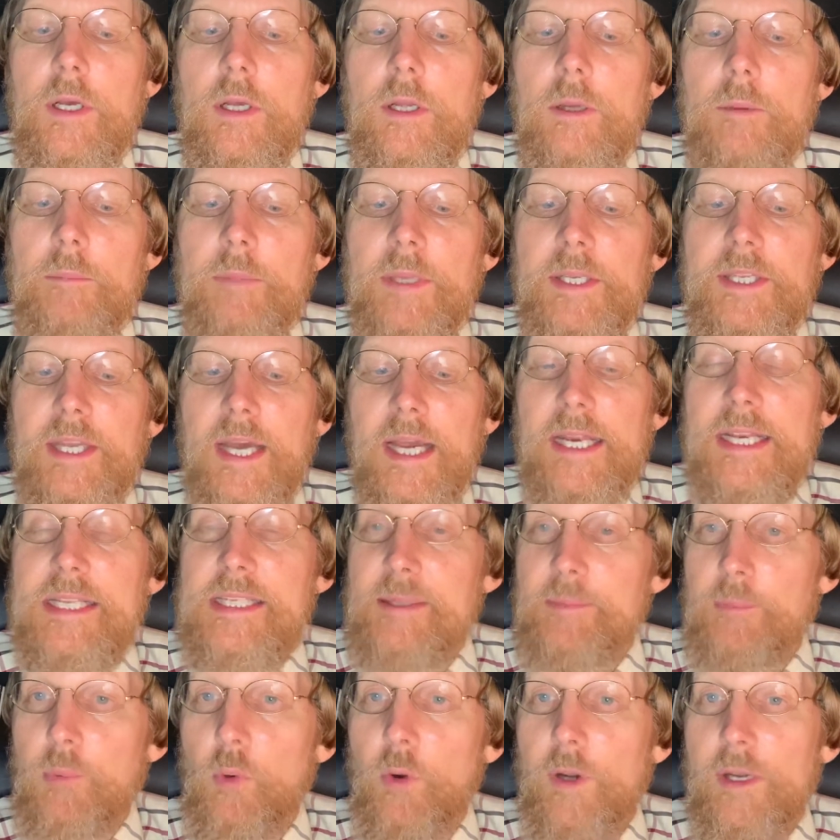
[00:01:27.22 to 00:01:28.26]
Medina is
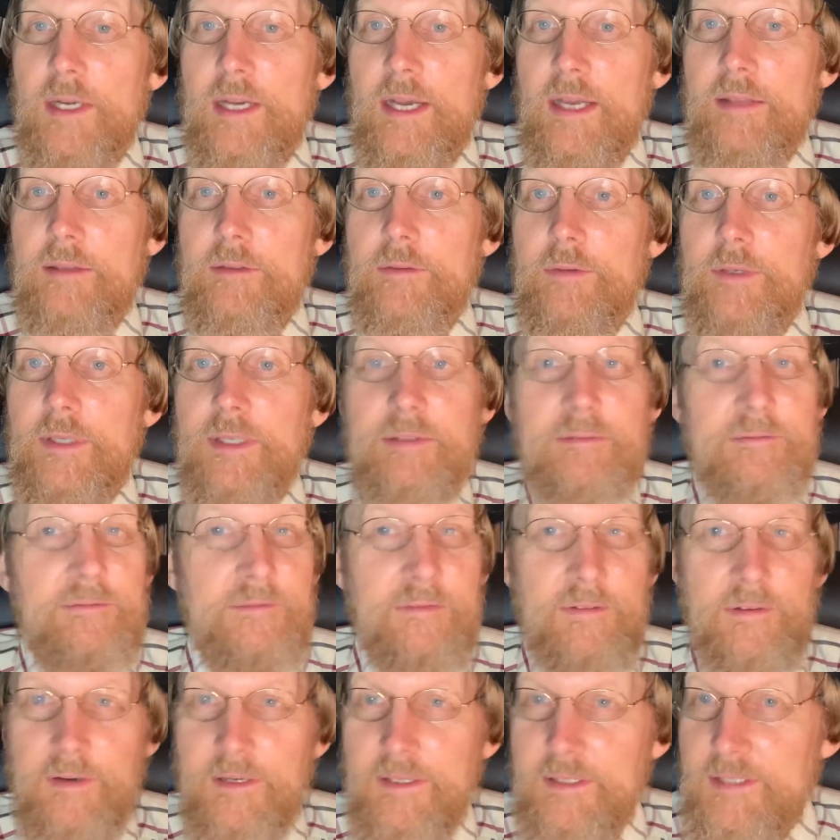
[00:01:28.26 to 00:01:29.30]
at 0.93,
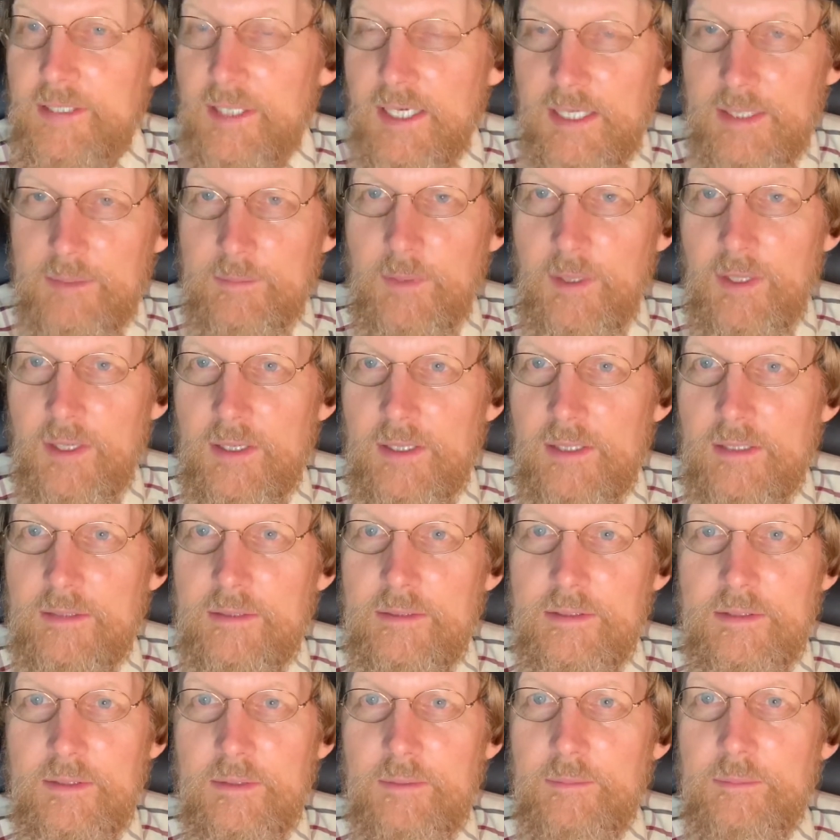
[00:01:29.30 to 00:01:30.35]
very tight market.
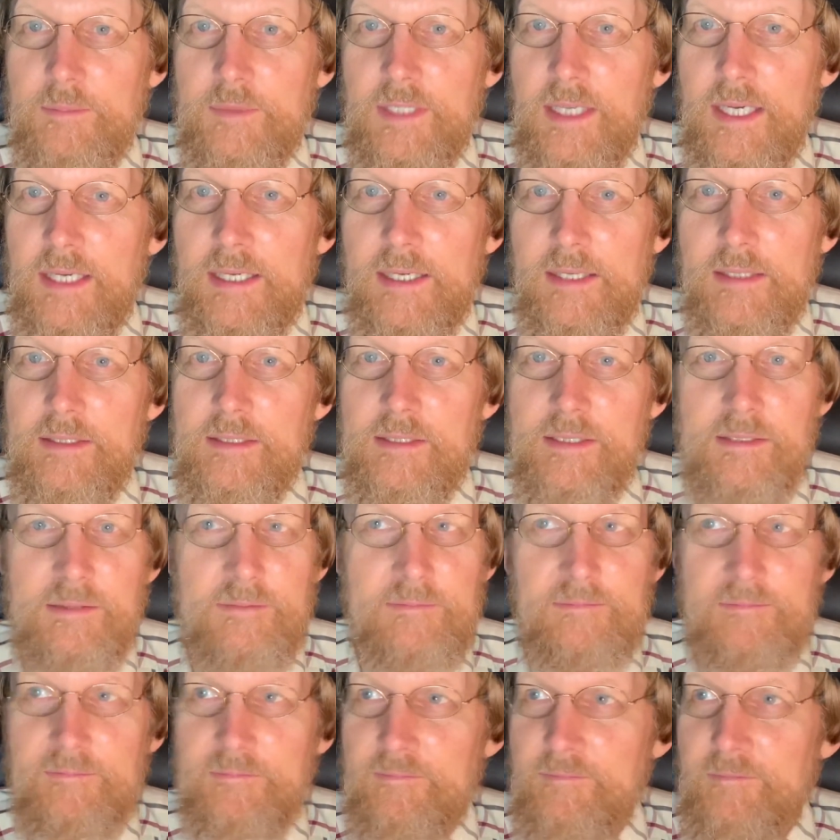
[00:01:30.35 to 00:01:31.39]
So Medina is
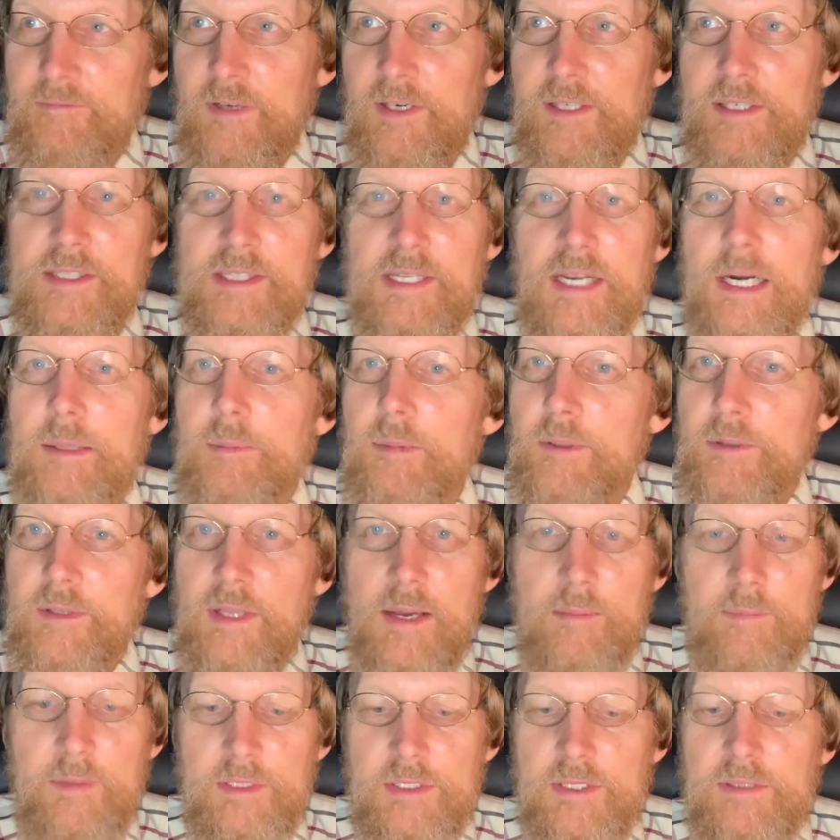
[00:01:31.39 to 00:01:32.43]
very desirable,
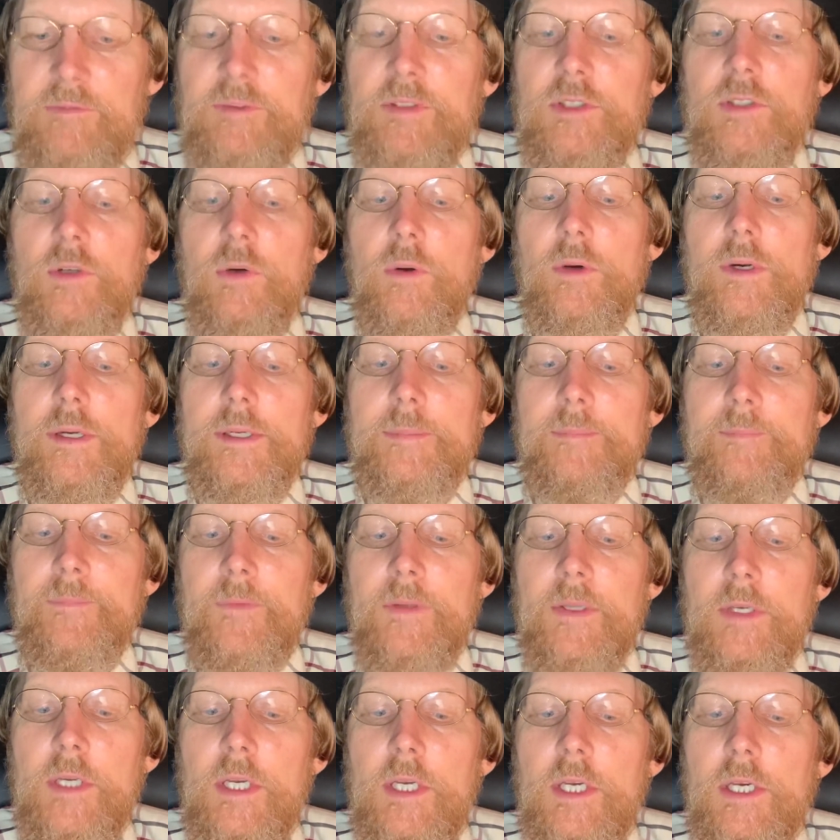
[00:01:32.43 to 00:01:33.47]
not much inventory.
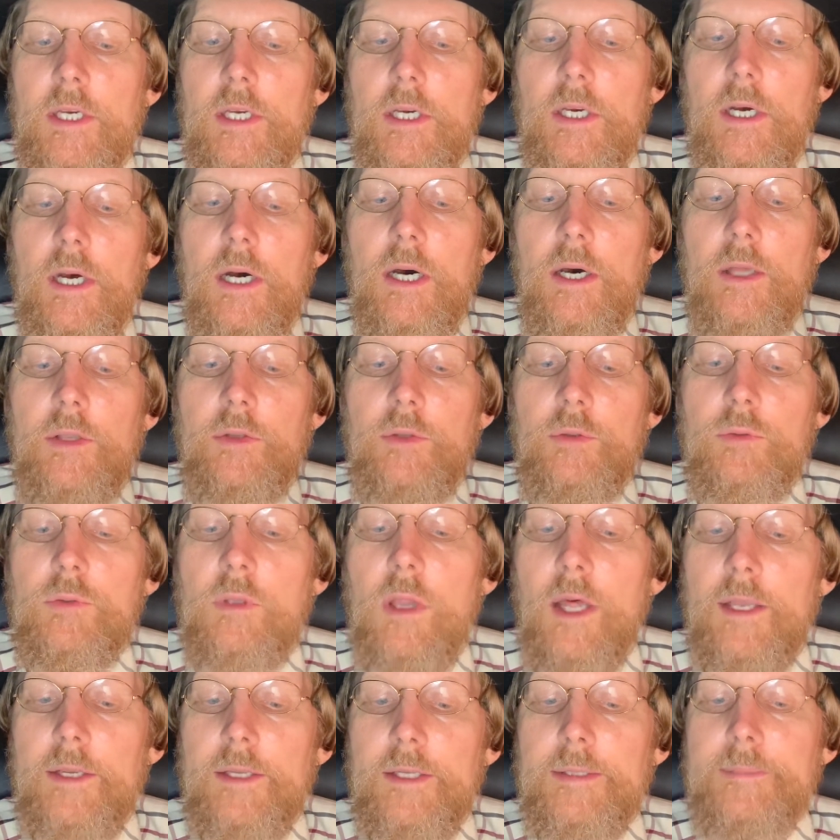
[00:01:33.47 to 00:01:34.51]
New
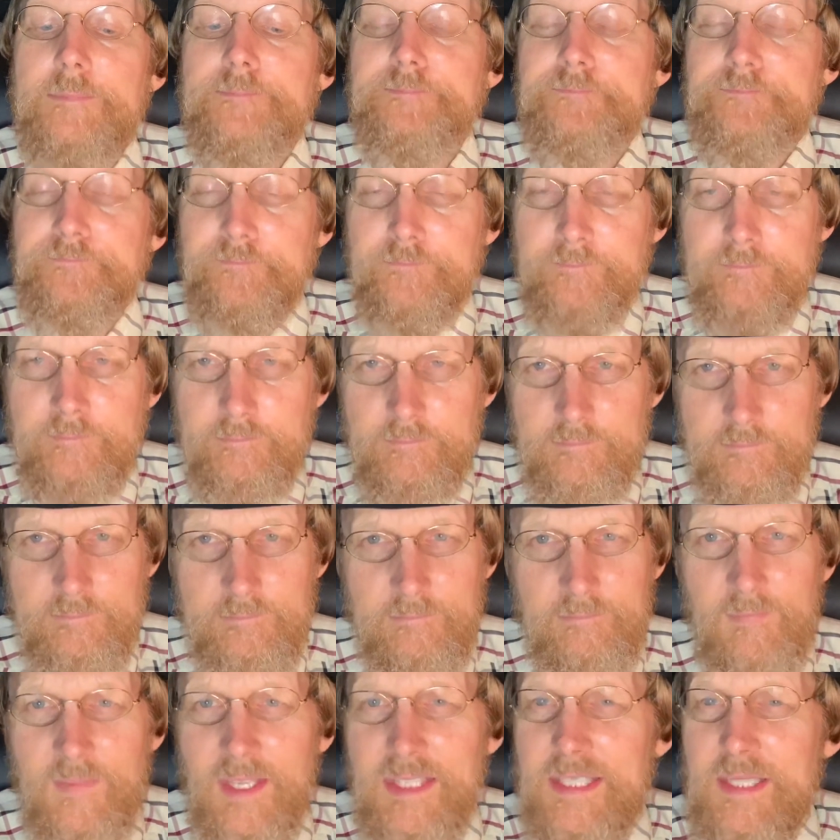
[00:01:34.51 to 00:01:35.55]
London,
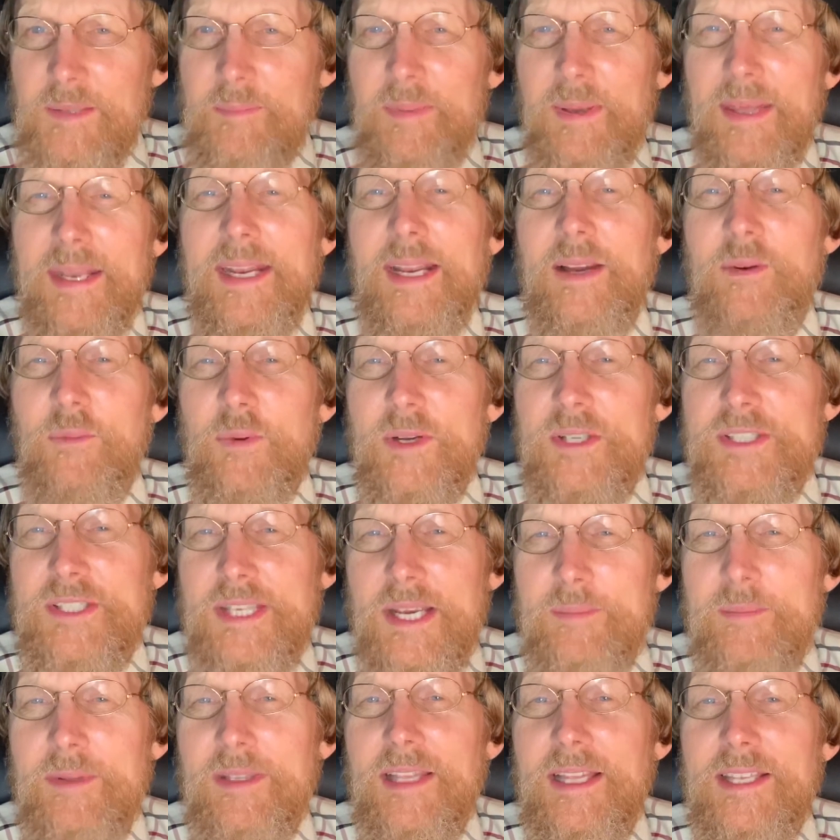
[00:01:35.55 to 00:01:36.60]
depending on which
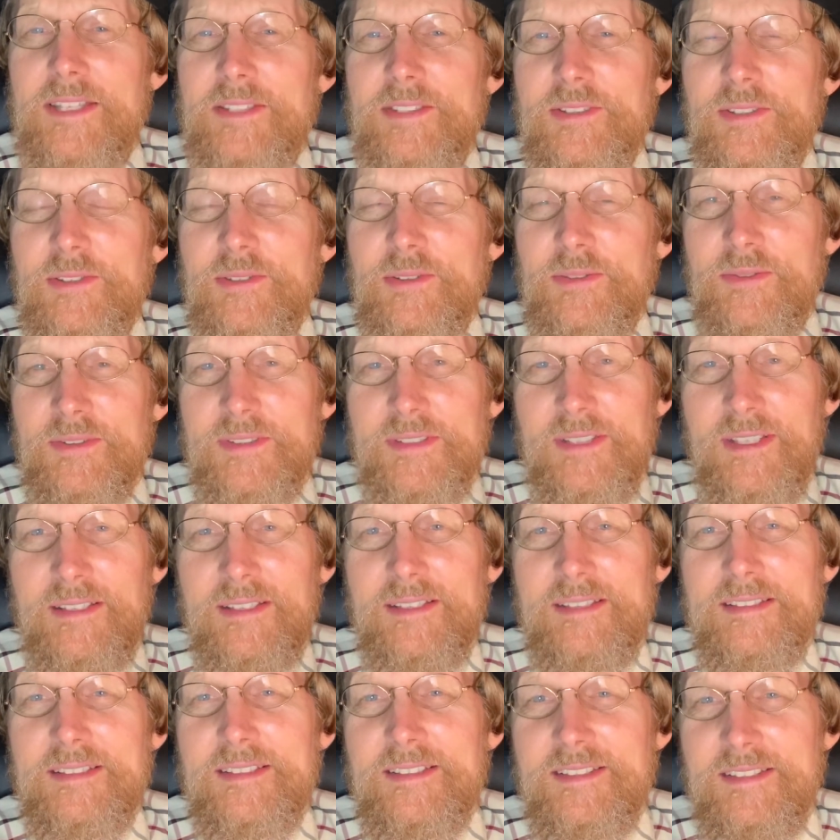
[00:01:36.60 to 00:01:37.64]
MLS you use. Now
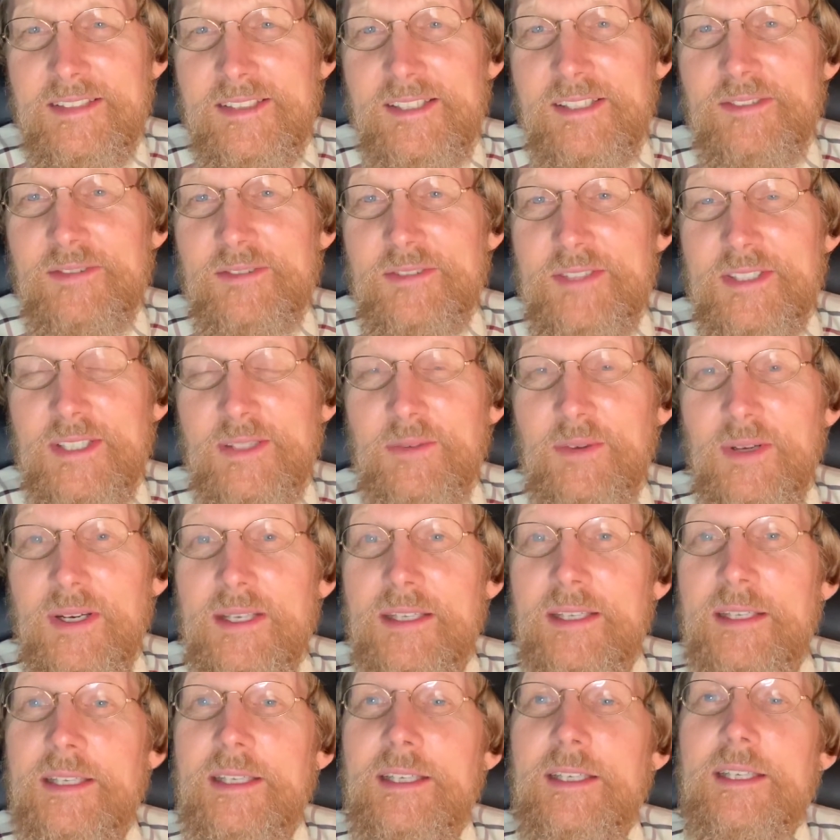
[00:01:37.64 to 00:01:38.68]
this is an interesting
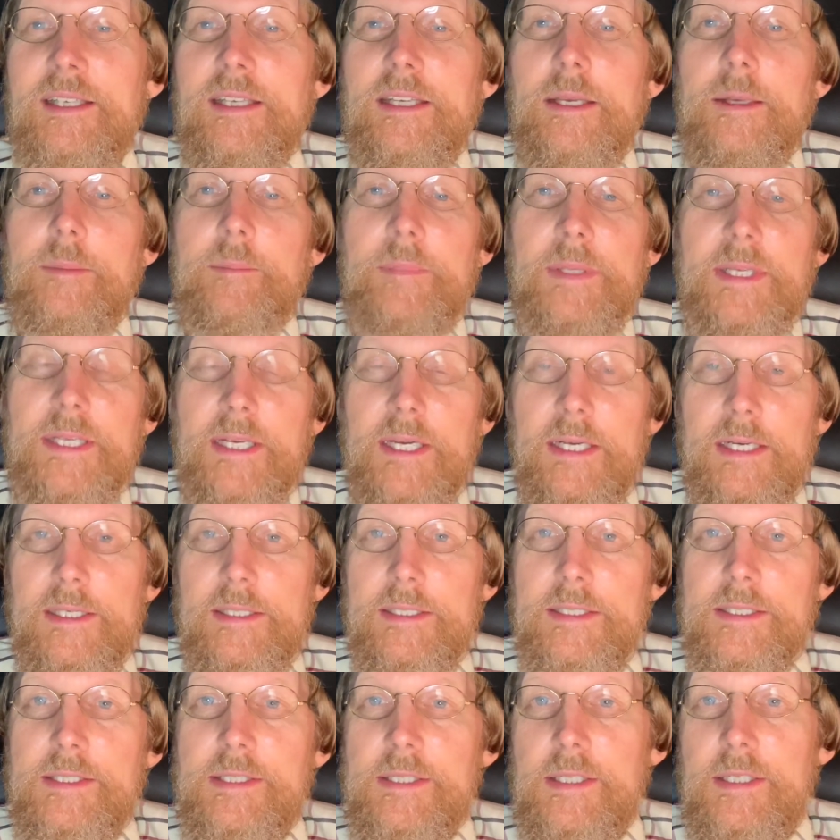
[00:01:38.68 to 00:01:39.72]
one
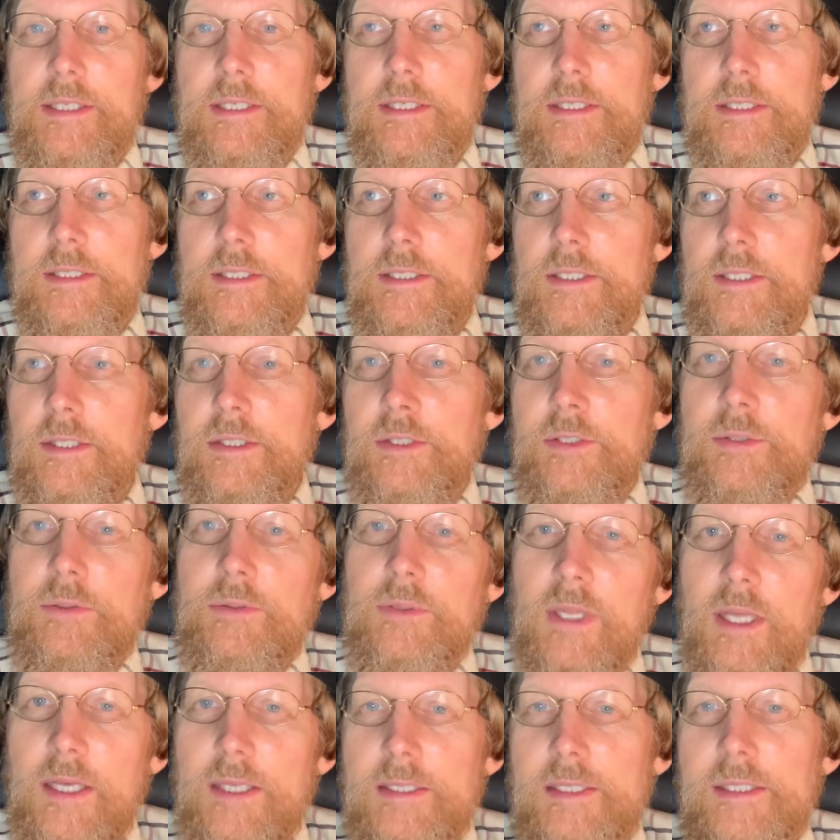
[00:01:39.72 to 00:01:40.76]
because New
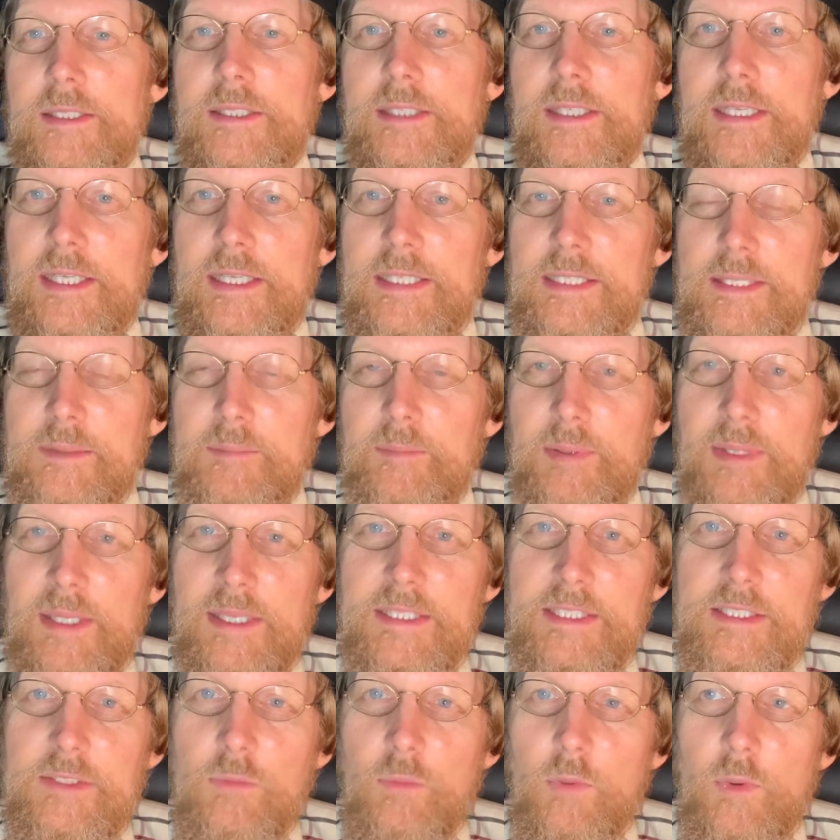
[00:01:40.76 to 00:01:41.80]
London is a
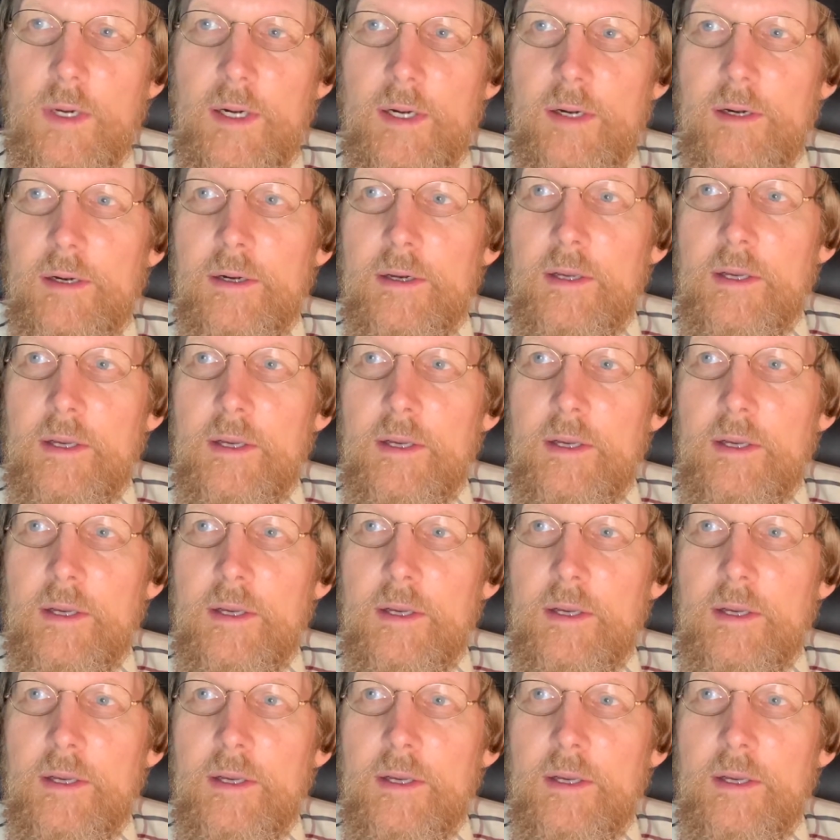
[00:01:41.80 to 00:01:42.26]
place where